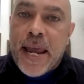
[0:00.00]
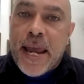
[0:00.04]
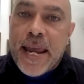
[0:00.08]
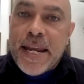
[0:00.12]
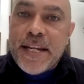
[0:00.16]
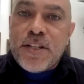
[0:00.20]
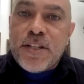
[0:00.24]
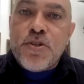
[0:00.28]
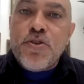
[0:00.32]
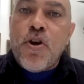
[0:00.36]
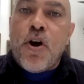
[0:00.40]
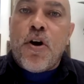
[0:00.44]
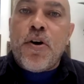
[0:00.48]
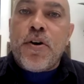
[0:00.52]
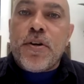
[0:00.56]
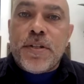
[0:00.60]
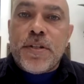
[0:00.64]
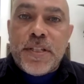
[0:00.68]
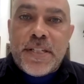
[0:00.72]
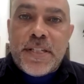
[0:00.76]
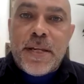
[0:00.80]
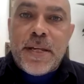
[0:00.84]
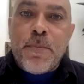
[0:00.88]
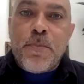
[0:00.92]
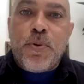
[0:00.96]
It's
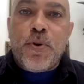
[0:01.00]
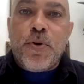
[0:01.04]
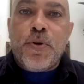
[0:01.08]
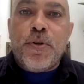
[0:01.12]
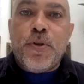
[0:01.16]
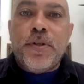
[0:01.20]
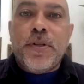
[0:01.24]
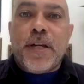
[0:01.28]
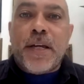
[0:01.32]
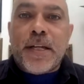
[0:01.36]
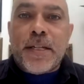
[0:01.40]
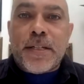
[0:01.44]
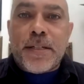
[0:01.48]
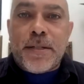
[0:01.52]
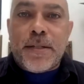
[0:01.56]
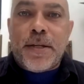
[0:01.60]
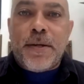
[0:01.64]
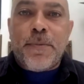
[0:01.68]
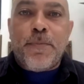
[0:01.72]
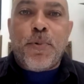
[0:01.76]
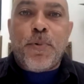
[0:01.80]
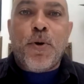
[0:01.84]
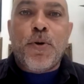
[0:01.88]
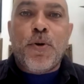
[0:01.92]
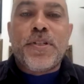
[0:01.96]
not simple. As
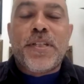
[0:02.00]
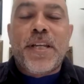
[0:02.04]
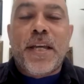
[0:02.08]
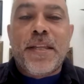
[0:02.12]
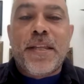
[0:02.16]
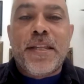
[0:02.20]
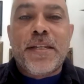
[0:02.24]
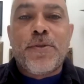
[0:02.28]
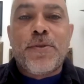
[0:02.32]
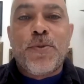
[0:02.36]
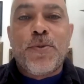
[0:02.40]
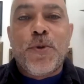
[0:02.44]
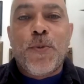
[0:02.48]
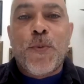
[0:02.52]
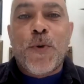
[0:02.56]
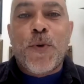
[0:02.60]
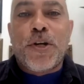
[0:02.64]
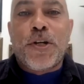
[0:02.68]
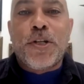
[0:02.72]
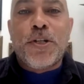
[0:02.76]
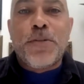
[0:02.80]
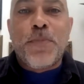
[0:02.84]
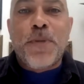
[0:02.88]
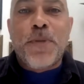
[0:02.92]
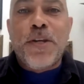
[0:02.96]
Paul said, this
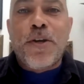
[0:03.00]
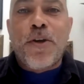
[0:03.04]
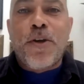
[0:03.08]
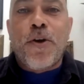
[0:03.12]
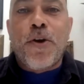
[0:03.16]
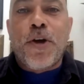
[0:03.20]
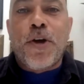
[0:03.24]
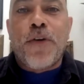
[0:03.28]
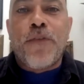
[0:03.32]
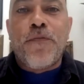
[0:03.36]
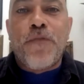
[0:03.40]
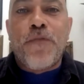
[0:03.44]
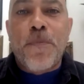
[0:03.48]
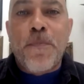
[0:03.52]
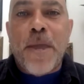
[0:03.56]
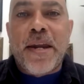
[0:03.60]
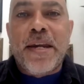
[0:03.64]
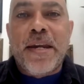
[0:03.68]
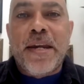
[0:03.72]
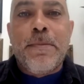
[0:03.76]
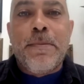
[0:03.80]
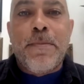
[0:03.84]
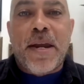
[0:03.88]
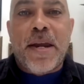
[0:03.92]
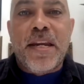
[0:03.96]
work has been going on for
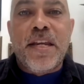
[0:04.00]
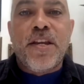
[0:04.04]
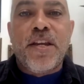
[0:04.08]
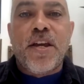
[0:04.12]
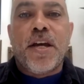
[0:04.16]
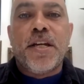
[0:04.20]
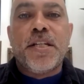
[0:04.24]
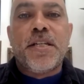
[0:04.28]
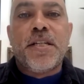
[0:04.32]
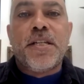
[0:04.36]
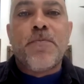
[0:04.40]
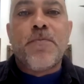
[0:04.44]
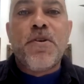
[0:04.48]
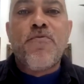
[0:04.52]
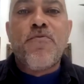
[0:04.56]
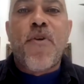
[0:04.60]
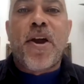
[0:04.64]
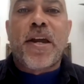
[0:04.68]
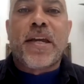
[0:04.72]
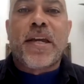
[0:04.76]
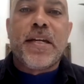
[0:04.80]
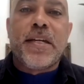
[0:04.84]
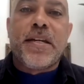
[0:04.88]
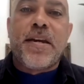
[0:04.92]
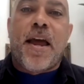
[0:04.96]
many, many years, and we
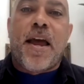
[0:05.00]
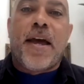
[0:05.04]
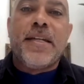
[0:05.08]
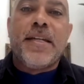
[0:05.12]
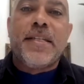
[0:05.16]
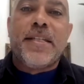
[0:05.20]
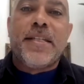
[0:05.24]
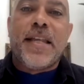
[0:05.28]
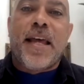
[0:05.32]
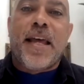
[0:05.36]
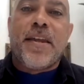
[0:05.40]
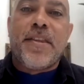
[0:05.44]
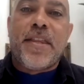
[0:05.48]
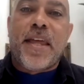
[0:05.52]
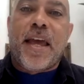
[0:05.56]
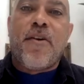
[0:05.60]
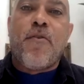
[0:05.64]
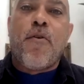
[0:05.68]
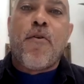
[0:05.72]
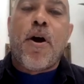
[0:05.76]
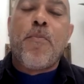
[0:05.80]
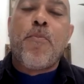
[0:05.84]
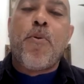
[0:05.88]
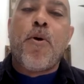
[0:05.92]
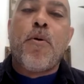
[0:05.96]
recognise that
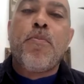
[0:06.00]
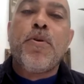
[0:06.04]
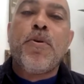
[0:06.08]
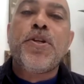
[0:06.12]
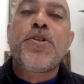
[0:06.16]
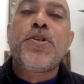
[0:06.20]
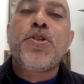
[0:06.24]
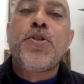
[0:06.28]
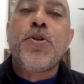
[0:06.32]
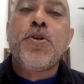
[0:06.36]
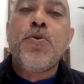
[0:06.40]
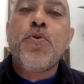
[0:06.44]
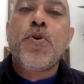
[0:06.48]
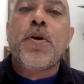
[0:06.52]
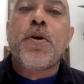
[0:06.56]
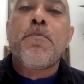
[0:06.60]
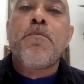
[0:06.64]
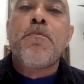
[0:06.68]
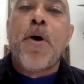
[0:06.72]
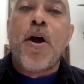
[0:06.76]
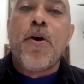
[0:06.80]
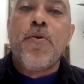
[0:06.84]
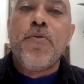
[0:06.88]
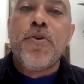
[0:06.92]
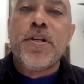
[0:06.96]
there are probably two
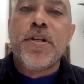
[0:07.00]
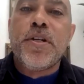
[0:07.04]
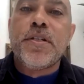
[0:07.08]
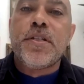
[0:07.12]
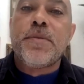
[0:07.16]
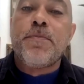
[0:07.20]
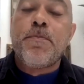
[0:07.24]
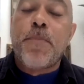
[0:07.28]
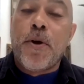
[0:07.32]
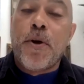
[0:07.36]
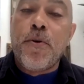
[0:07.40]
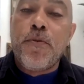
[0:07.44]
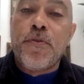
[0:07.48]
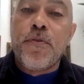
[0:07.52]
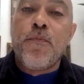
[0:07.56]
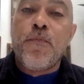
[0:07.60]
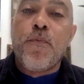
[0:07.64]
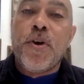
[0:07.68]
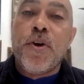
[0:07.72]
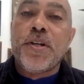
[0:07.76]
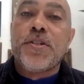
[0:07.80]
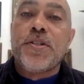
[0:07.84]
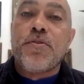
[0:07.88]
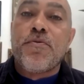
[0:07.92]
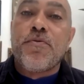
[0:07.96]
components, both of
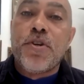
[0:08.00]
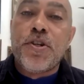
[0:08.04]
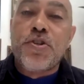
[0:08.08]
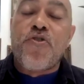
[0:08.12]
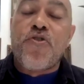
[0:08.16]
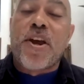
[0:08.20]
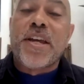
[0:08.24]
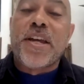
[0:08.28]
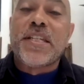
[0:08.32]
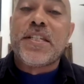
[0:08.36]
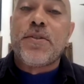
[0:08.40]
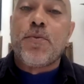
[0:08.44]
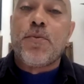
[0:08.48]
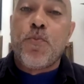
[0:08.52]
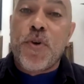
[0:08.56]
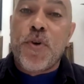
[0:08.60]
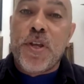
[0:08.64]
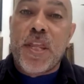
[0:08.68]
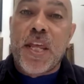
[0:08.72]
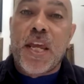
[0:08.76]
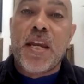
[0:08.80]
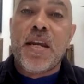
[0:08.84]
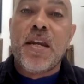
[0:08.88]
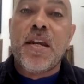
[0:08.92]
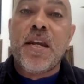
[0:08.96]
which are addressed
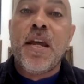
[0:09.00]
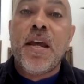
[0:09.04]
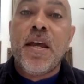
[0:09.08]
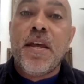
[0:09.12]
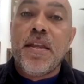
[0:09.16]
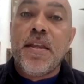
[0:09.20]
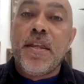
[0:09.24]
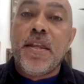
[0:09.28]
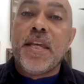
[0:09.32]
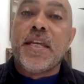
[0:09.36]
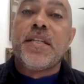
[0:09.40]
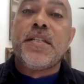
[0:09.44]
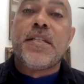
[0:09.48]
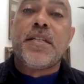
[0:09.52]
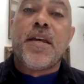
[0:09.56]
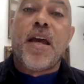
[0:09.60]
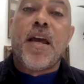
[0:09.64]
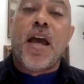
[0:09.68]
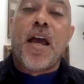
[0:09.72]
within this